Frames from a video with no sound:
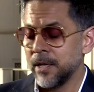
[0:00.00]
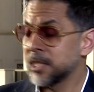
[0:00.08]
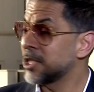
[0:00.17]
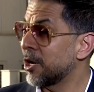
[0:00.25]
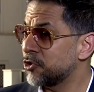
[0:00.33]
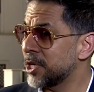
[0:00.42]

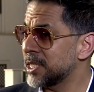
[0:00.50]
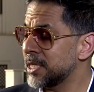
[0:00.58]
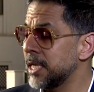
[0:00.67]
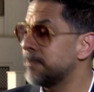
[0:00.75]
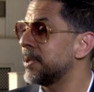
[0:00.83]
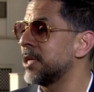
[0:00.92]
It's not just
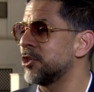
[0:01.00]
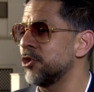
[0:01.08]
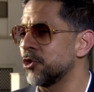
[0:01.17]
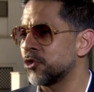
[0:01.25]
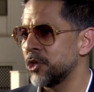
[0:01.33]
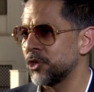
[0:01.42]
sleep, it's
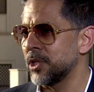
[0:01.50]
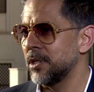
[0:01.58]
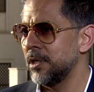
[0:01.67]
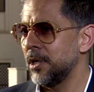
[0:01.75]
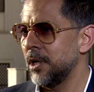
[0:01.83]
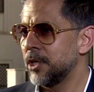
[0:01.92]
nutrition.
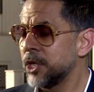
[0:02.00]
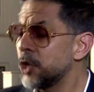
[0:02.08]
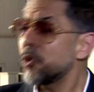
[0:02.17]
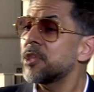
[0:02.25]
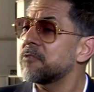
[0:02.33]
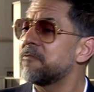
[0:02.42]
Do you
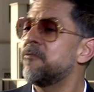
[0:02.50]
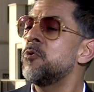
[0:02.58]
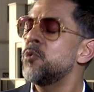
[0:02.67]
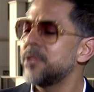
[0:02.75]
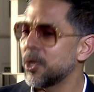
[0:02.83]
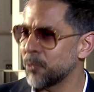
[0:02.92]
know that the
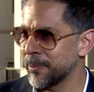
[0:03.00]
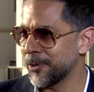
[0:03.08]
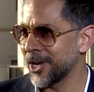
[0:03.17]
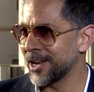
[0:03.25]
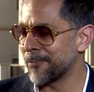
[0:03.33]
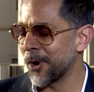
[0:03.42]
food that we
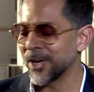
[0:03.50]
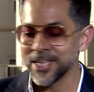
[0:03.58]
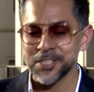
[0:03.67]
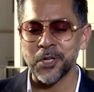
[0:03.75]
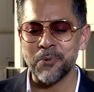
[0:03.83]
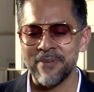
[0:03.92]
put in our
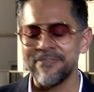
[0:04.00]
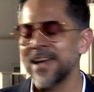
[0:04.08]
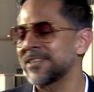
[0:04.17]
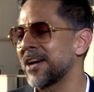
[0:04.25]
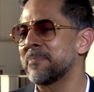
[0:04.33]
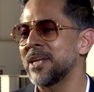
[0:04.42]
body is going to
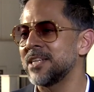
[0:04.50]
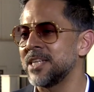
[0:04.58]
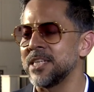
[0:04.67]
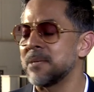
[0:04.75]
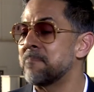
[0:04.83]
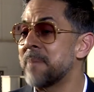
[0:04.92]
affect our
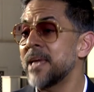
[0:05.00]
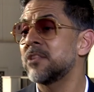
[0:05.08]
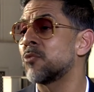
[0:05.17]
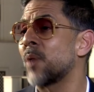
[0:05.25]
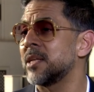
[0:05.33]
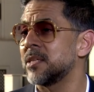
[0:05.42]
ability to
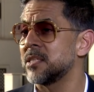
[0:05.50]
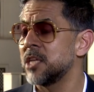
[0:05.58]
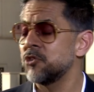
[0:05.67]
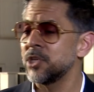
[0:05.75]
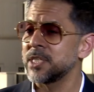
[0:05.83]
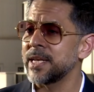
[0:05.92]
make the right
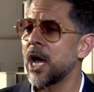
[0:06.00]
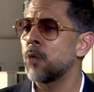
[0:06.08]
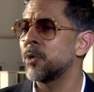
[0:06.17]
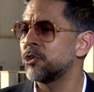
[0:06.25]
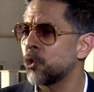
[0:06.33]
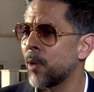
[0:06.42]
decisions and how
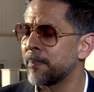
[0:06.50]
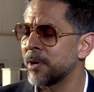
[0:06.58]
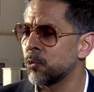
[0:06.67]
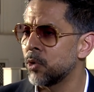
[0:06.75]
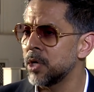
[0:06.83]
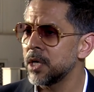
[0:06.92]
we show up
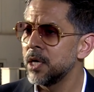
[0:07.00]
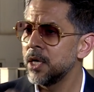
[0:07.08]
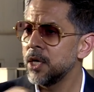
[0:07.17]
at work?